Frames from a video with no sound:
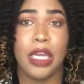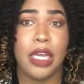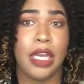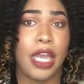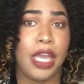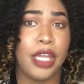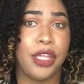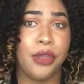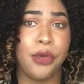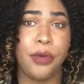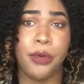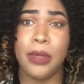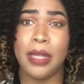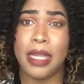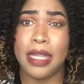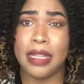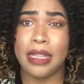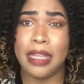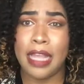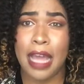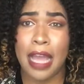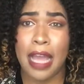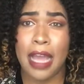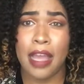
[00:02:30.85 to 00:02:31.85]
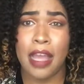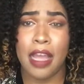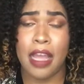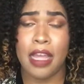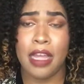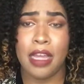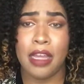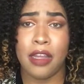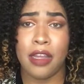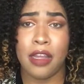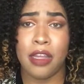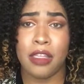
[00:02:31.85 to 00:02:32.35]
Can you get that
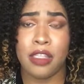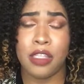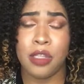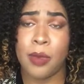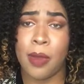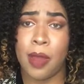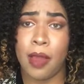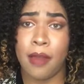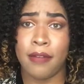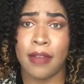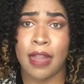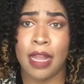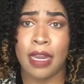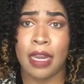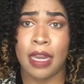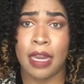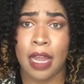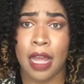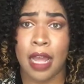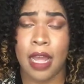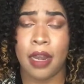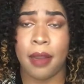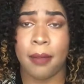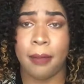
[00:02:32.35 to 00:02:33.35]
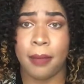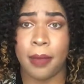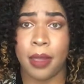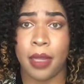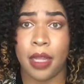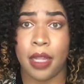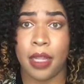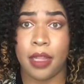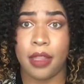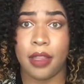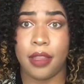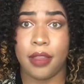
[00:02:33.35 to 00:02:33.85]
$12.99 a
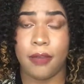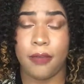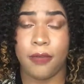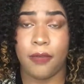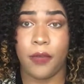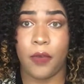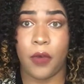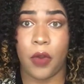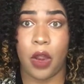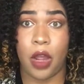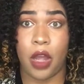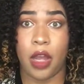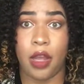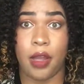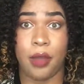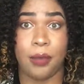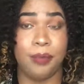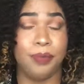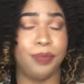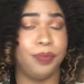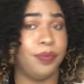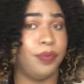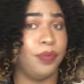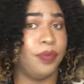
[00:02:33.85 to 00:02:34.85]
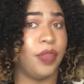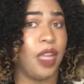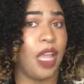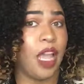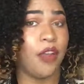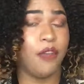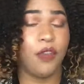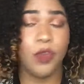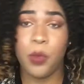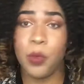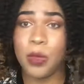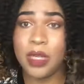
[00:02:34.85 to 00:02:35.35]
month from
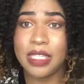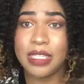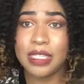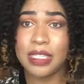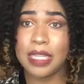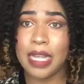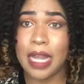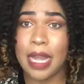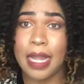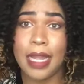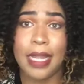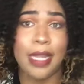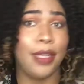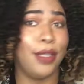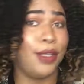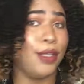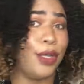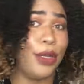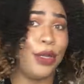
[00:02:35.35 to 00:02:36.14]
everyone's site?